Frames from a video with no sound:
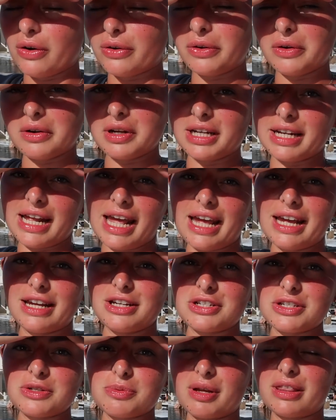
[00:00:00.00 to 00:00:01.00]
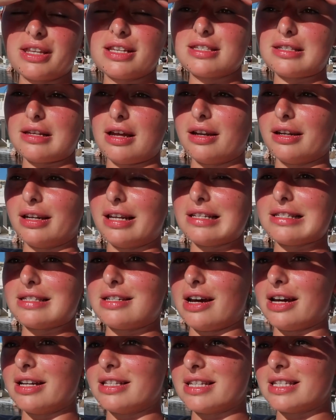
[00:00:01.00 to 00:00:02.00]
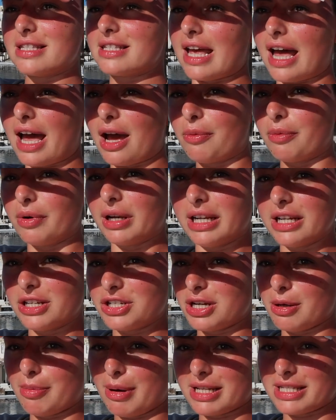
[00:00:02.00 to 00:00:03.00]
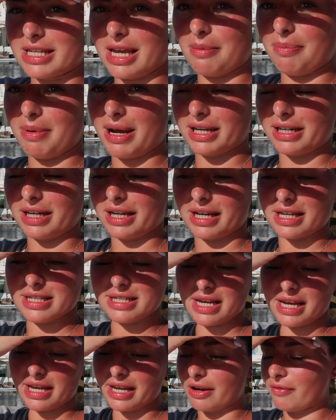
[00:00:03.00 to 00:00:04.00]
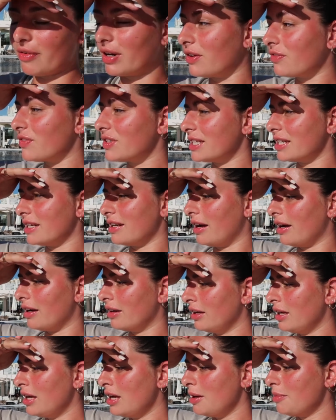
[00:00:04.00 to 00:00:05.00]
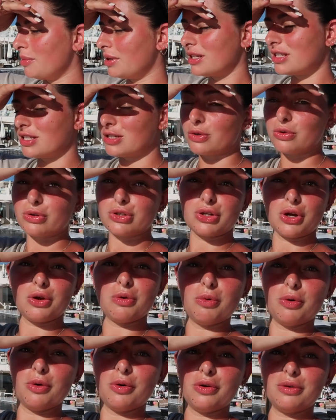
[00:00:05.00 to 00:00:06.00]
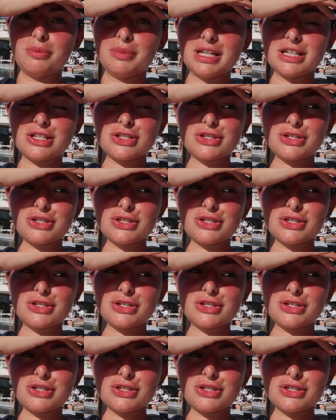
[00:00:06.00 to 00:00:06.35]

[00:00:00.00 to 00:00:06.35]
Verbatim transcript: on holiday, just when the sun is starting to set. We're literally about to head back, like I say, and get ready for dinner. It's still so warm and